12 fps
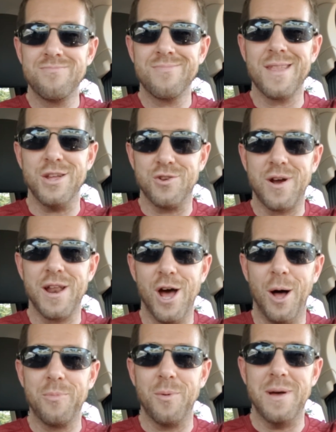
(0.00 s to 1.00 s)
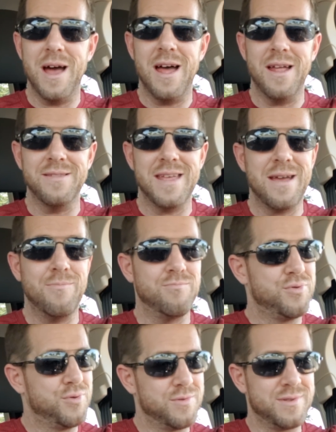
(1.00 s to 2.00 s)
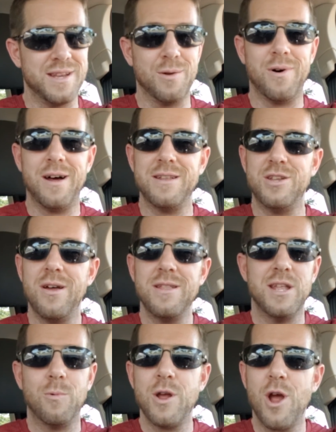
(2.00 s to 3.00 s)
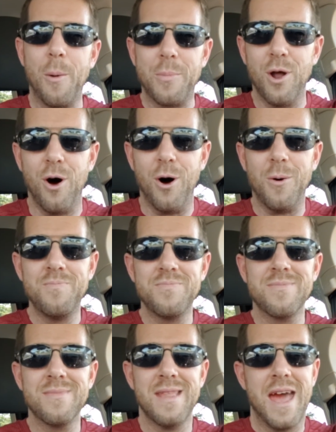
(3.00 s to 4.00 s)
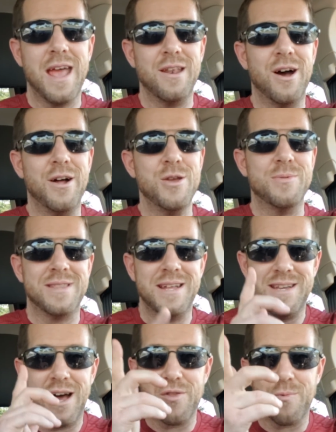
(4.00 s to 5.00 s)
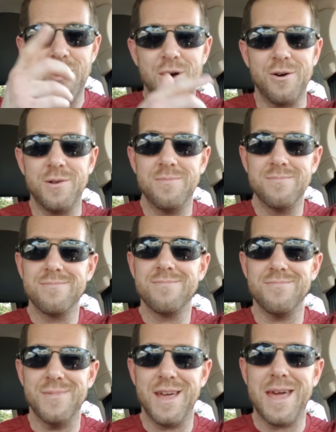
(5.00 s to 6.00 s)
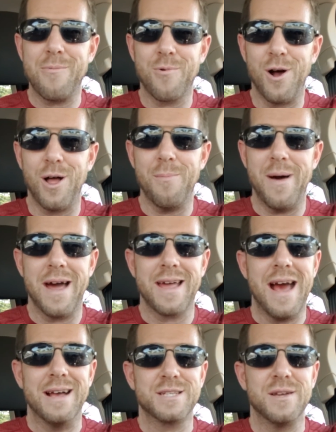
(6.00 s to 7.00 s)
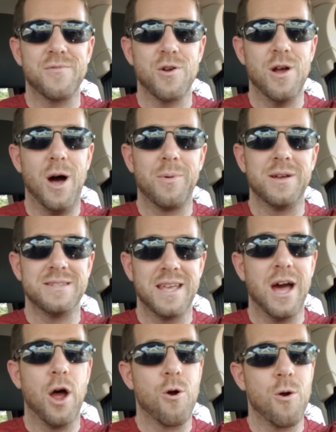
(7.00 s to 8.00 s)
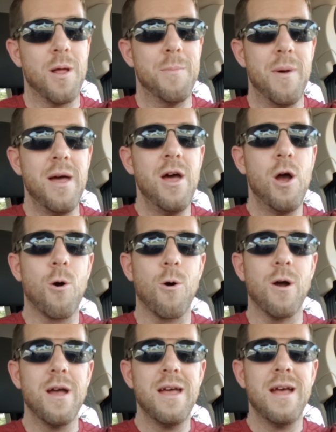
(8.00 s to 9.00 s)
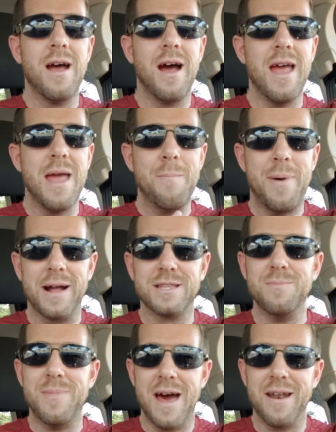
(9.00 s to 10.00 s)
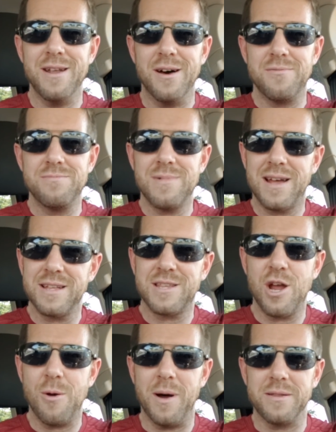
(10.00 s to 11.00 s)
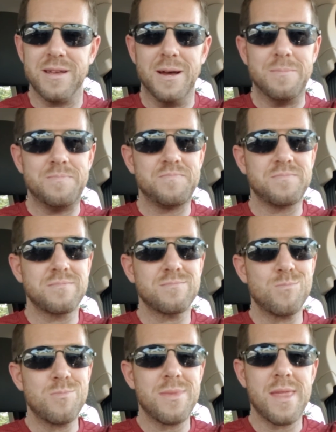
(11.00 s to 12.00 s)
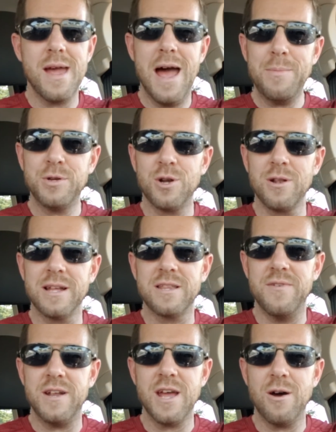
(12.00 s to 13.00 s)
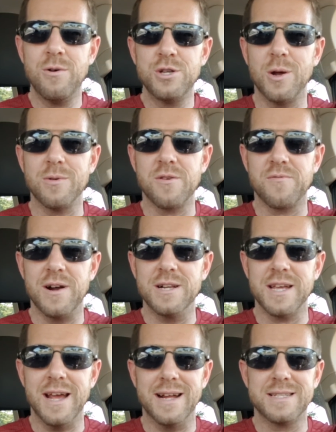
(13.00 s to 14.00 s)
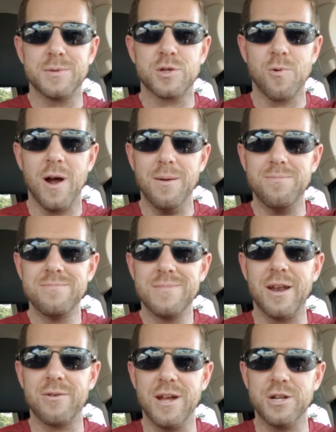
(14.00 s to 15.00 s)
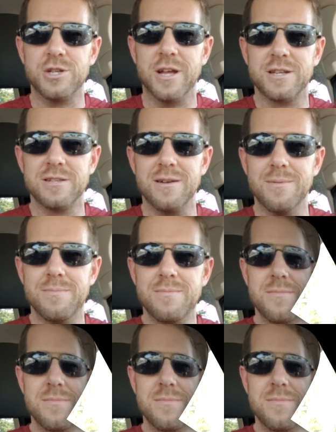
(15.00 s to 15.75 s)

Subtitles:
and you try to help them and they didn't want your help at all, hating on you. But then down the road, they came crawling back asking for your help because they got hurt or impacted bad enough. I'd like to hear about that. And be sure to like the video, share with your friends, and subscribe. And I'll catch you next time.